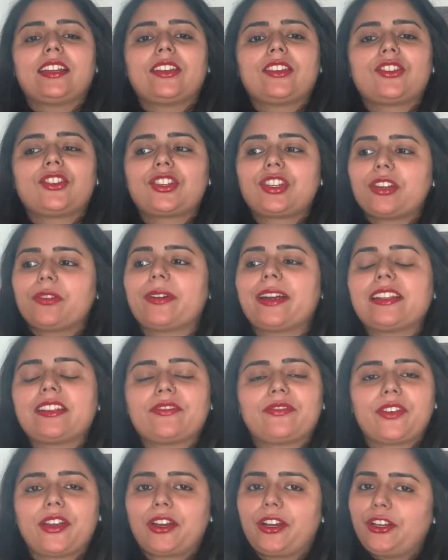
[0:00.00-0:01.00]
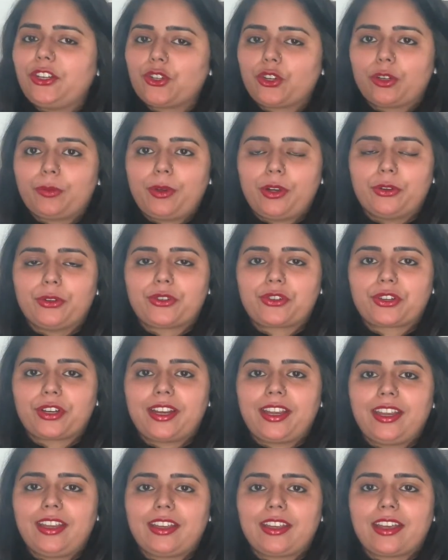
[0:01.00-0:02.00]
she writes very short
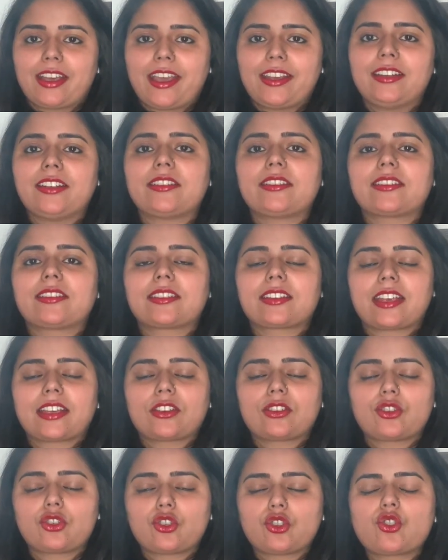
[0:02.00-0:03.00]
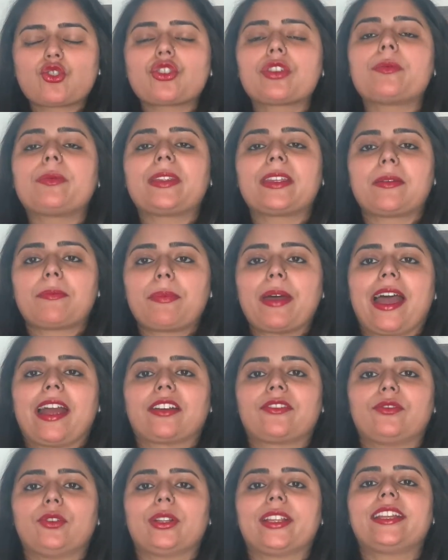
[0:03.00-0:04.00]
poetry and it's extremely
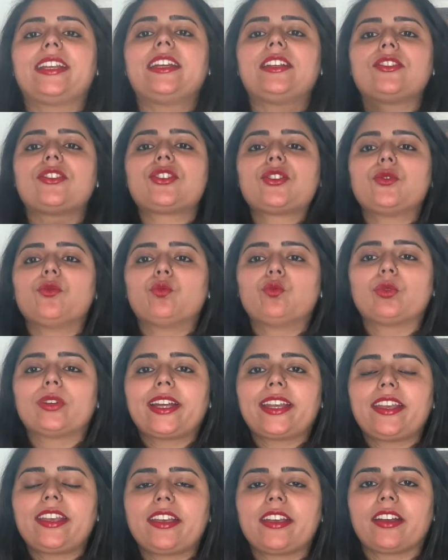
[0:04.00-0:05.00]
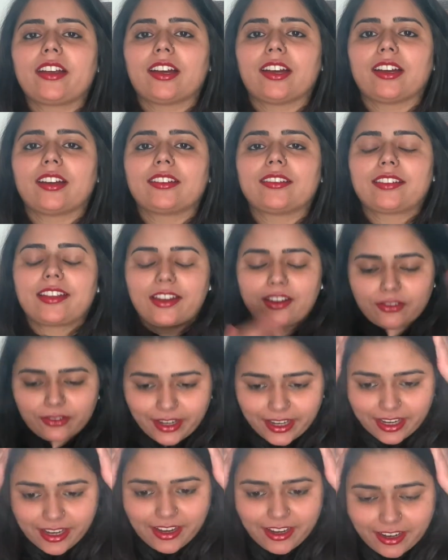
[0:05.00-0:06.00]
impactful. It hits you right here and
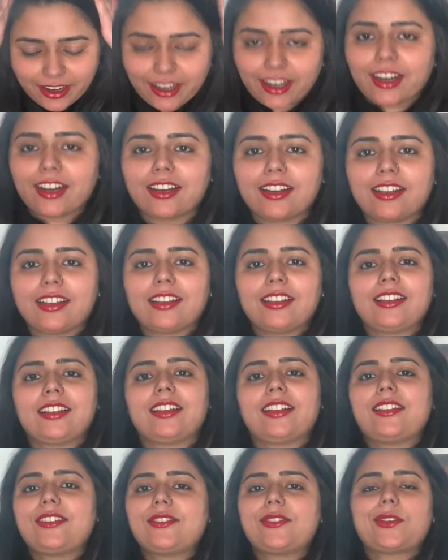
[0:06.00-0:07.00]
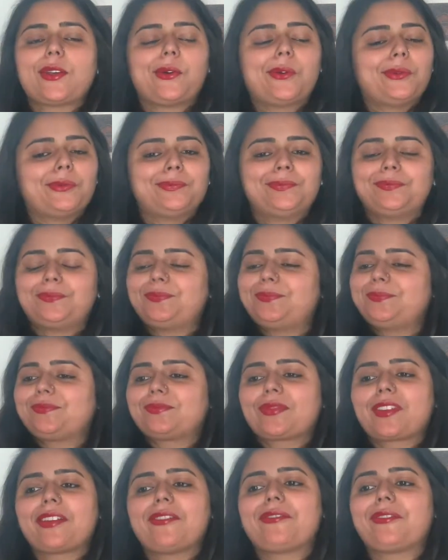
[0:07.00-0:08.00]
right here. So
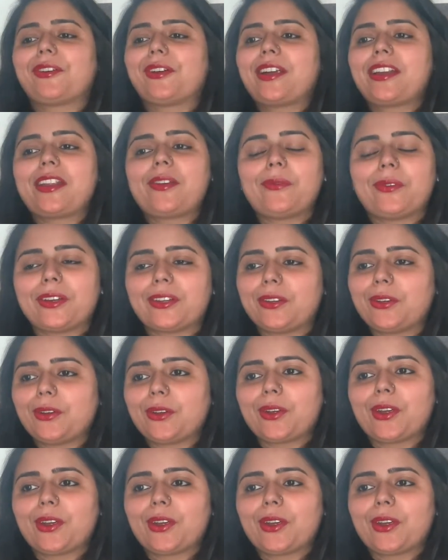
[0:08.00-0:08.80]
for anyone